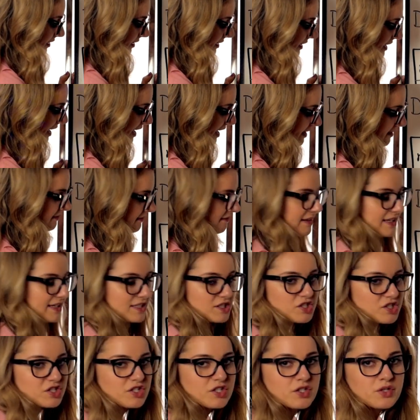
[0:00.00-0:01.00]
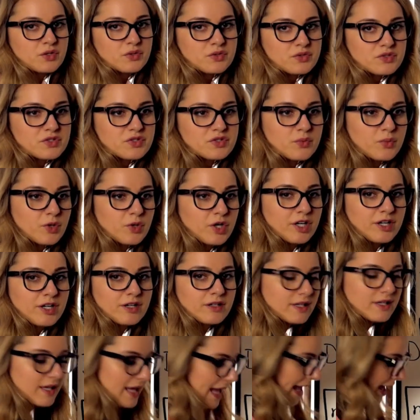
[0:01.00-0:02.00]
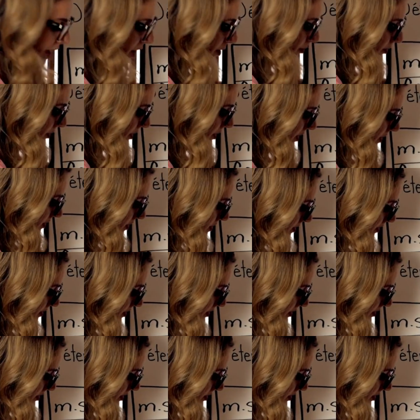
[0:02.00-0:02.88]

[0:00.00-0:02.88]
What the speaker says: again, let's use the word arbre.